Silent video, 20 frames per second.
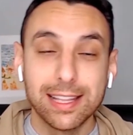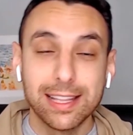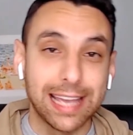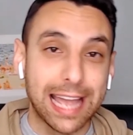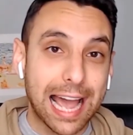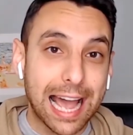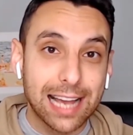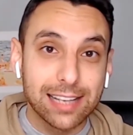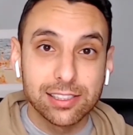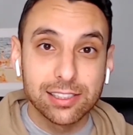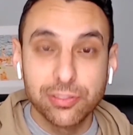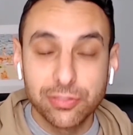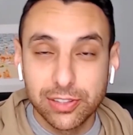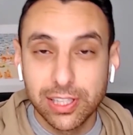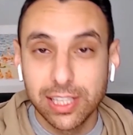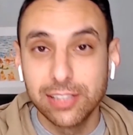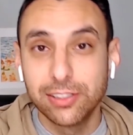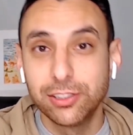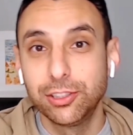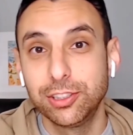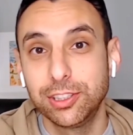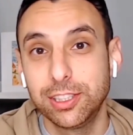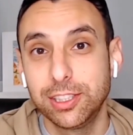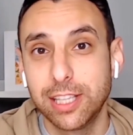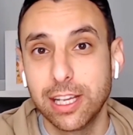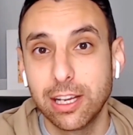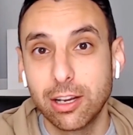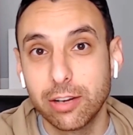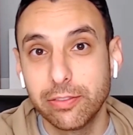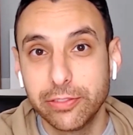They asked if they should
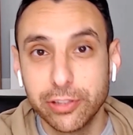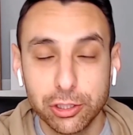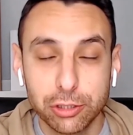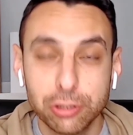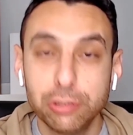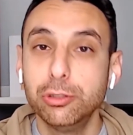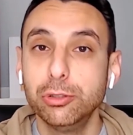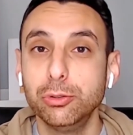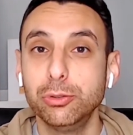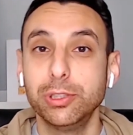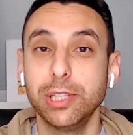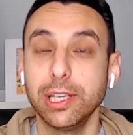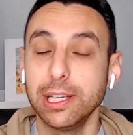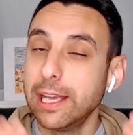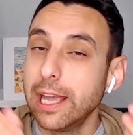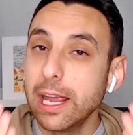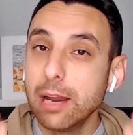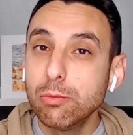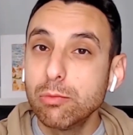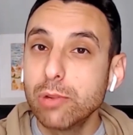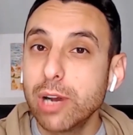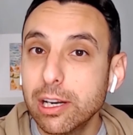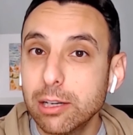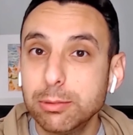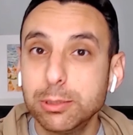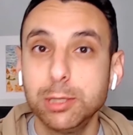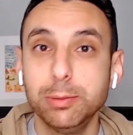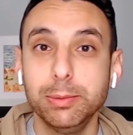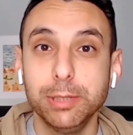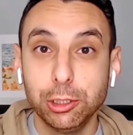take off their shoes. They came right
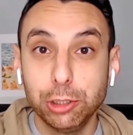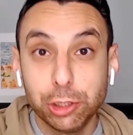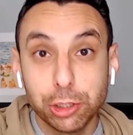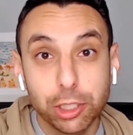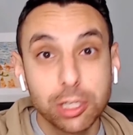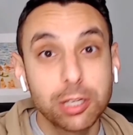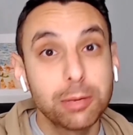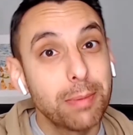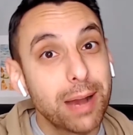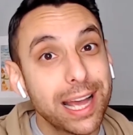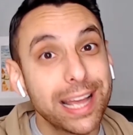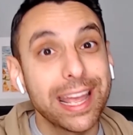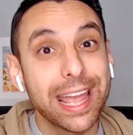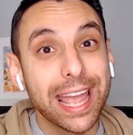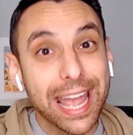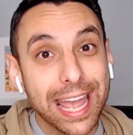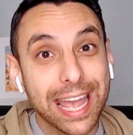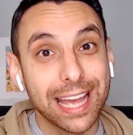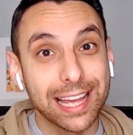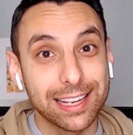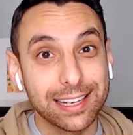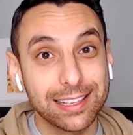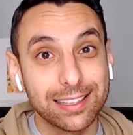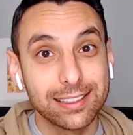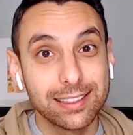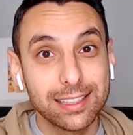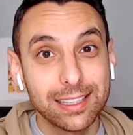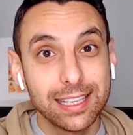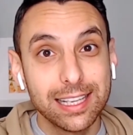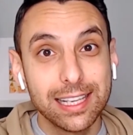up to me, shook my hand,
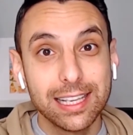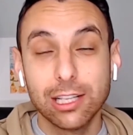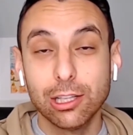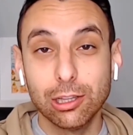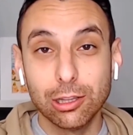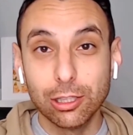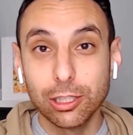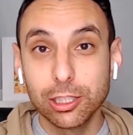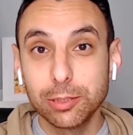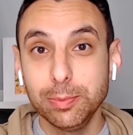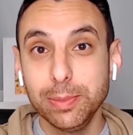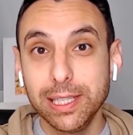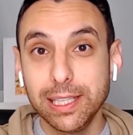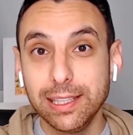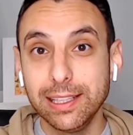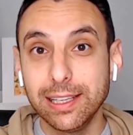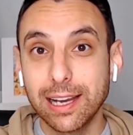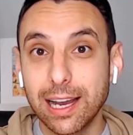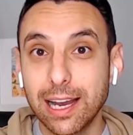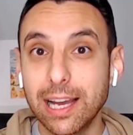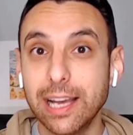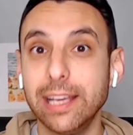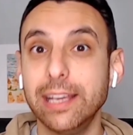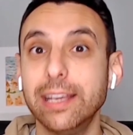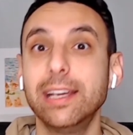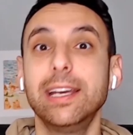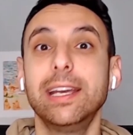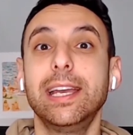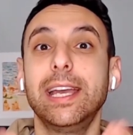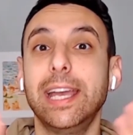looked me in the eye,
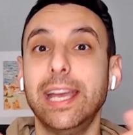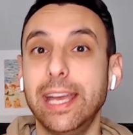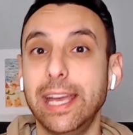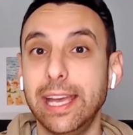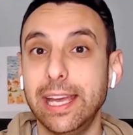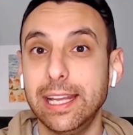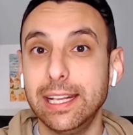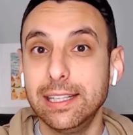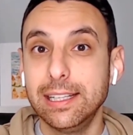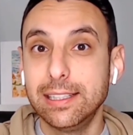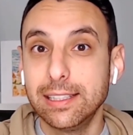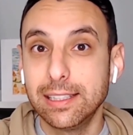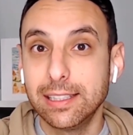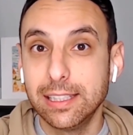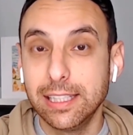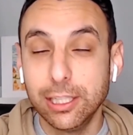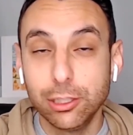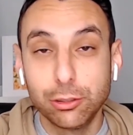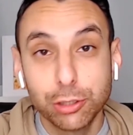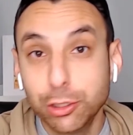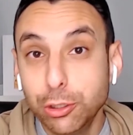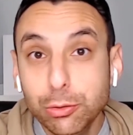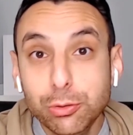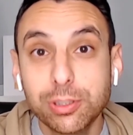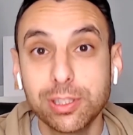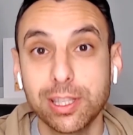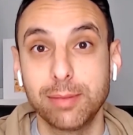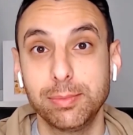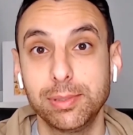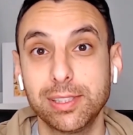and
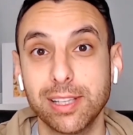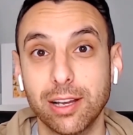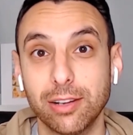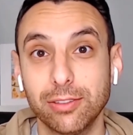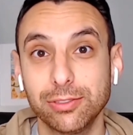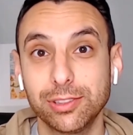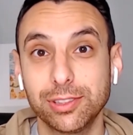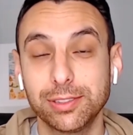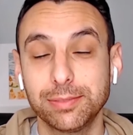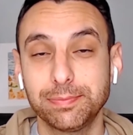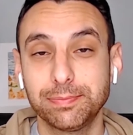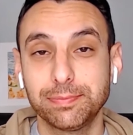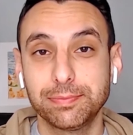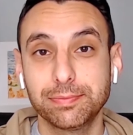introduced themselves.